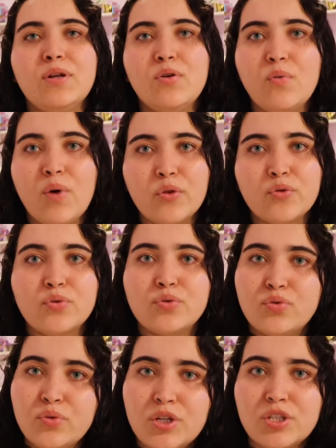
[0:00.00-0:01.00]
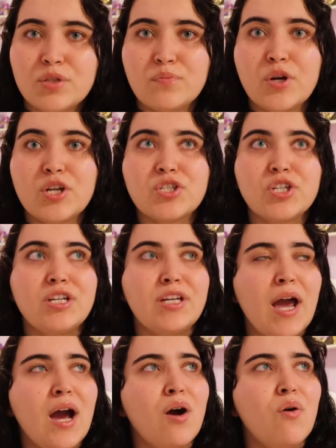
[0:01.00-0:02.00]
who went through 2 years depression,
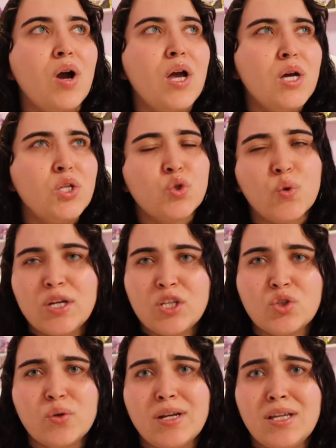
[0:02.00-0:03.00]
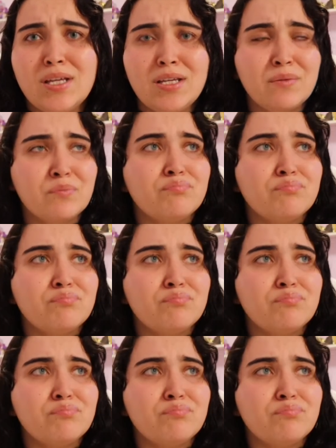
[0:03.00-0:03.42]
now 2020,